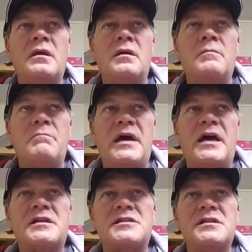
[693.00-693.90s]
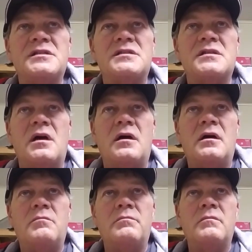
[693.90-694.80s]
Mac's is
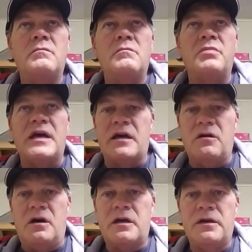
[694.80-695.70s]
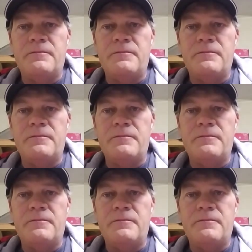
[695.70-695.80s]
Blackhawk.